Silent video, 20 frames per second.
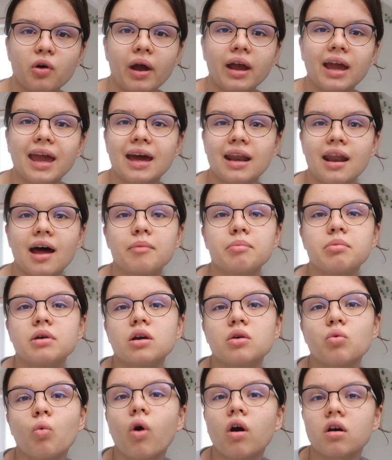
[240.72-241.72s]
I cannot
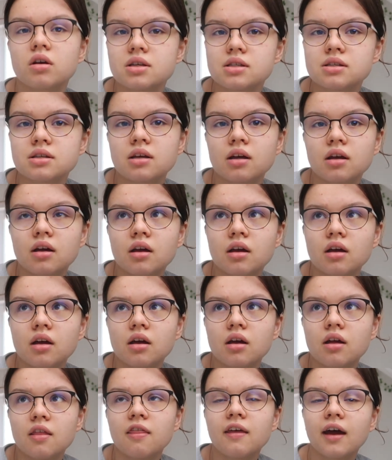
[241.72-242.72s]
be worse
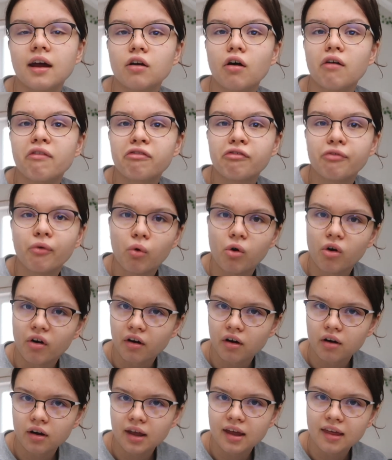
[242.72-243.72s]
than a
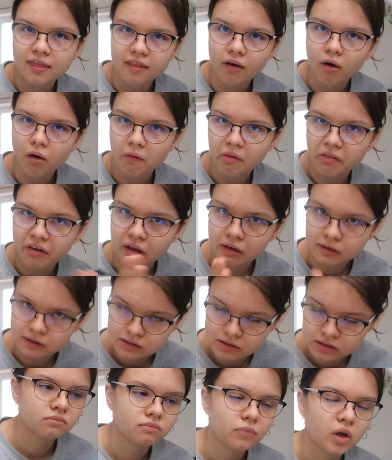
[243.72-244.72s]
4 in all
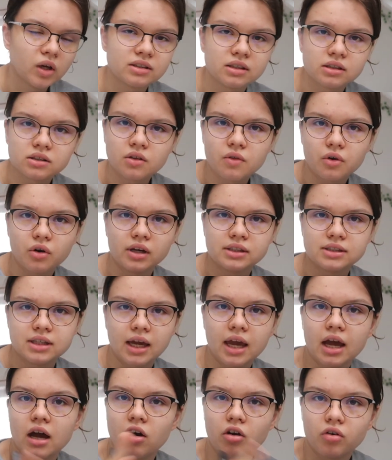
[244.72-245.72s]
these, because these are the grades that
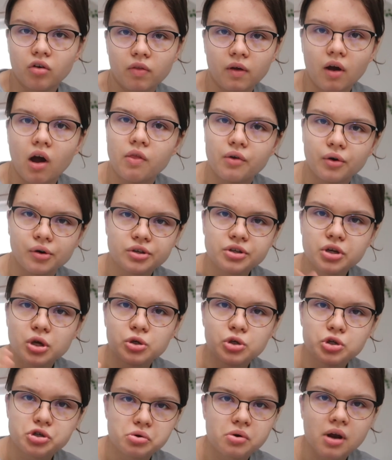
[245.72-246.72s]
count. All the others
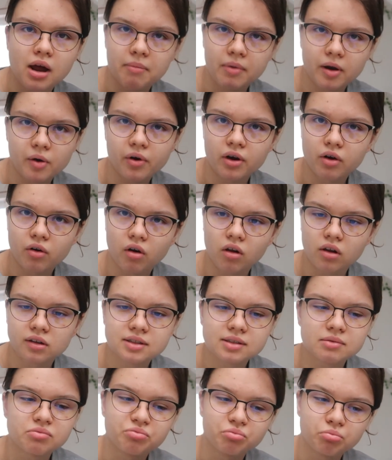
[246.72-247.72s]
do not matter at all.
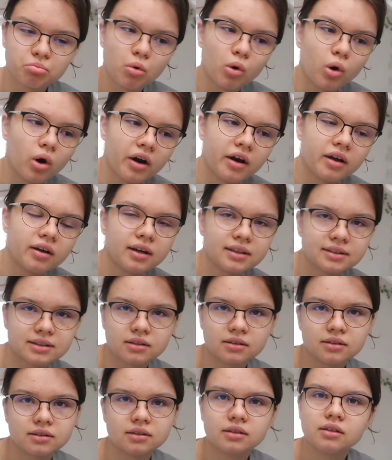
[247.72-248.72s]
It's more as
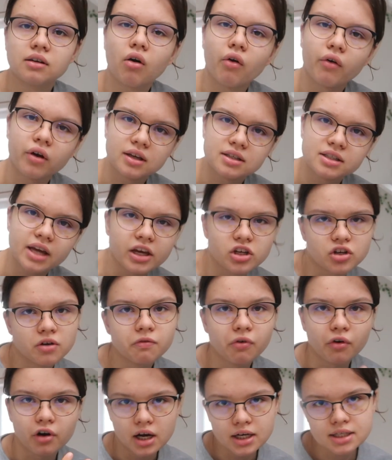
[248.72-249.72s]
an orientation
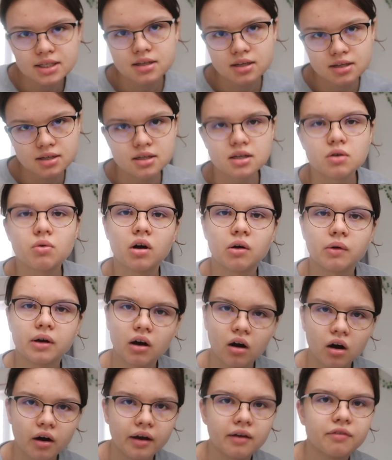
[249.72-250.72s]
for us to see where we
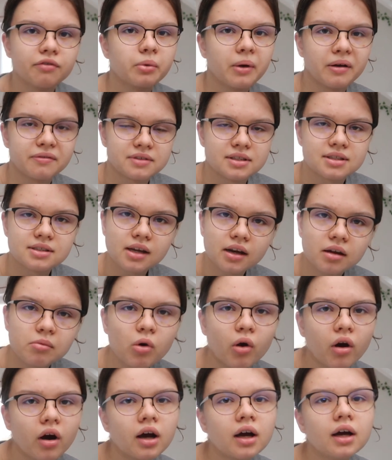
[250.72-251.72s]
are, if we have to study
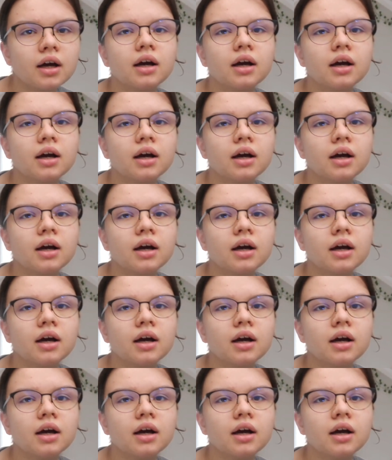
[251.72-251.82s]
more,